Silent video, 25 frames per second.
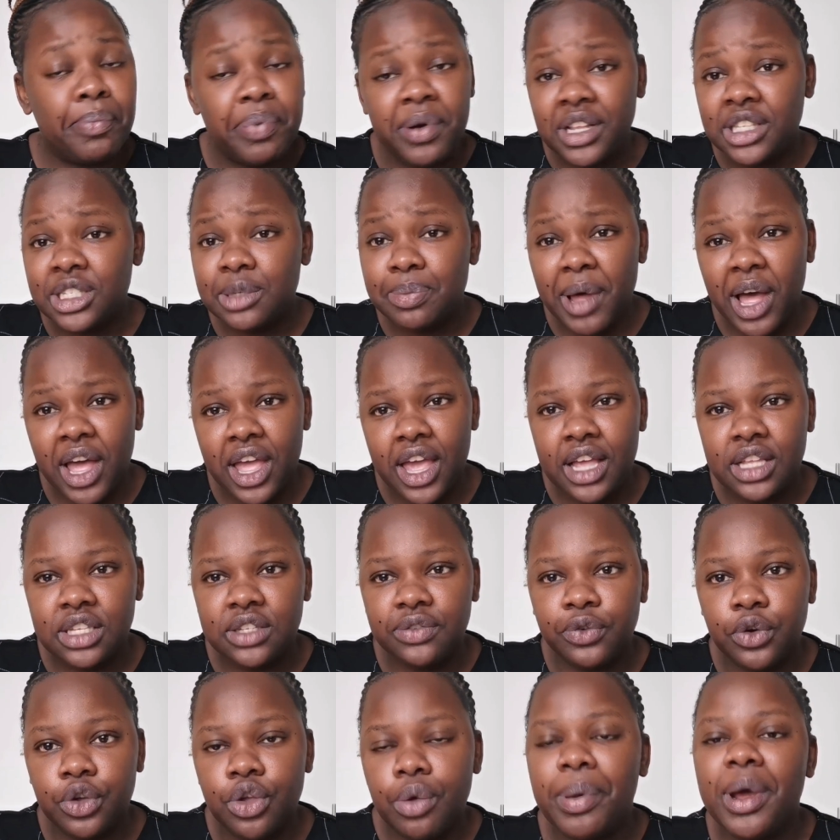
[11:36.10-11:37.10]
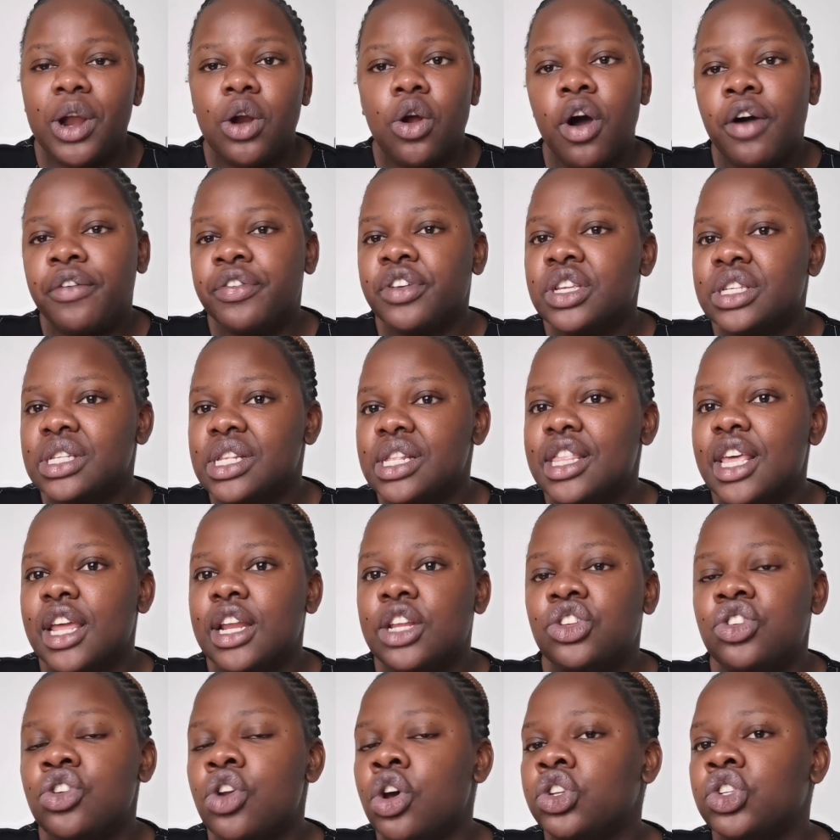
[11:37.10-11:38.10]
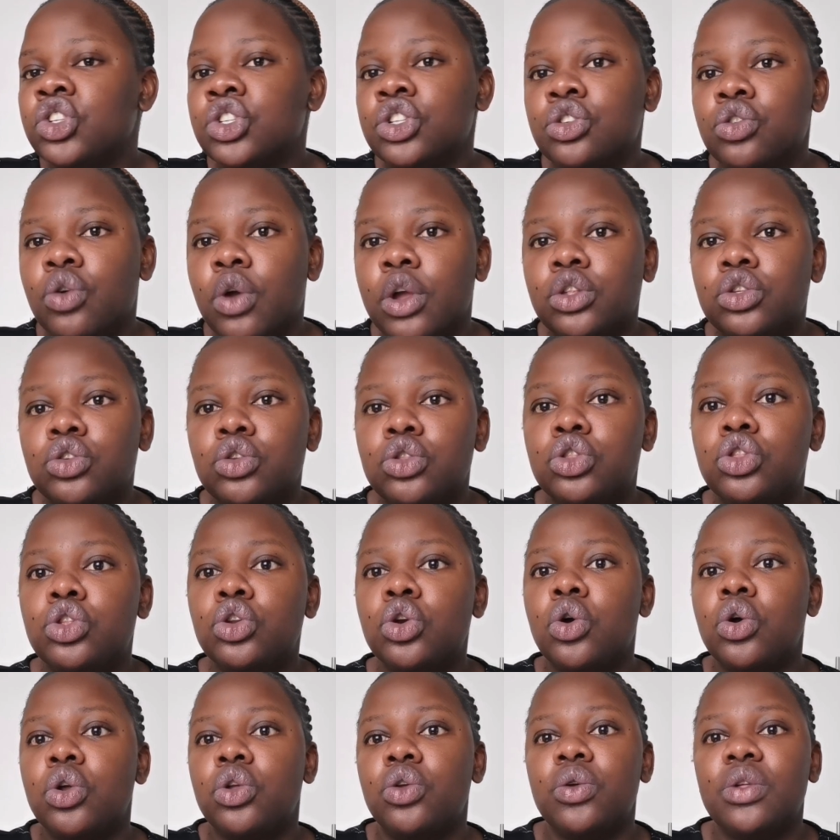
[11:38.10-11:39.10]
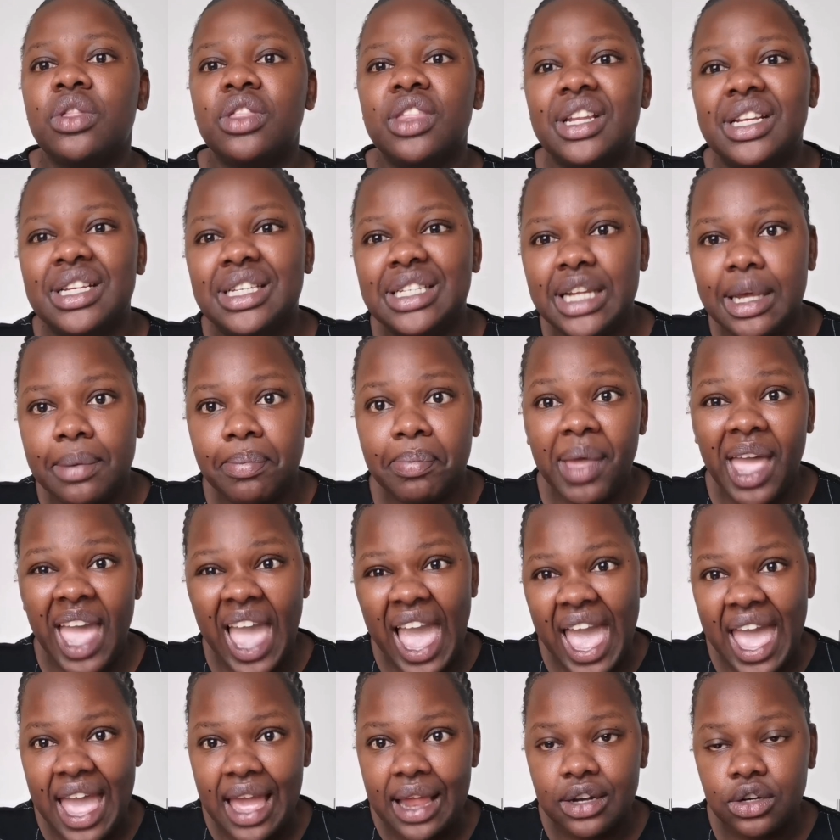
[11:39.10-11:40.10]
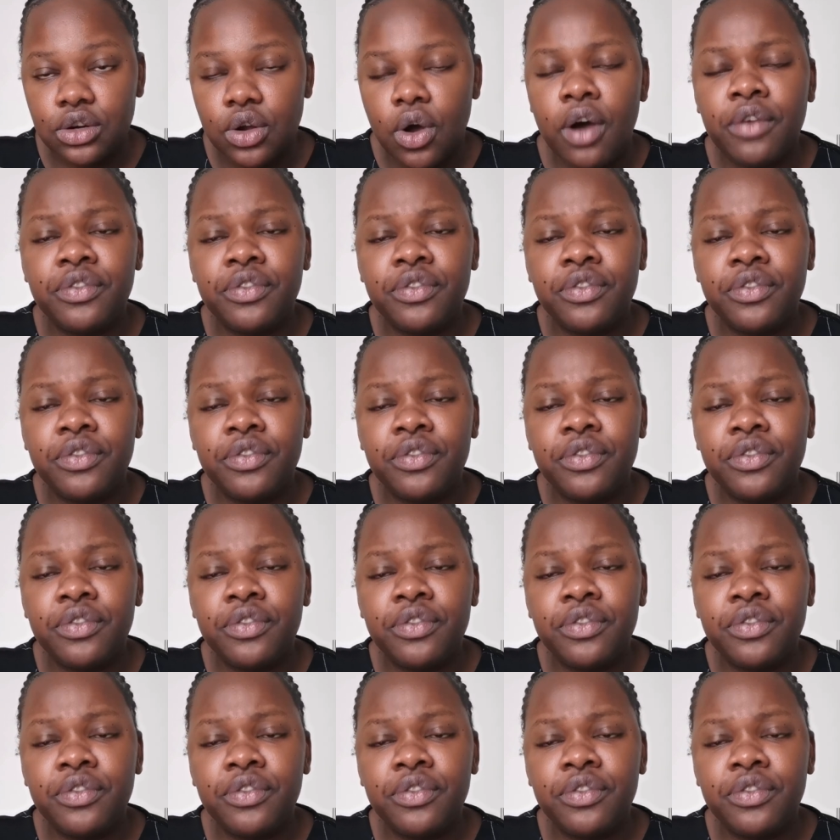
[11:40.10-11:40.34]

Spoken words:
principal has for you. But obviously they're not just going to throw you in the deep end.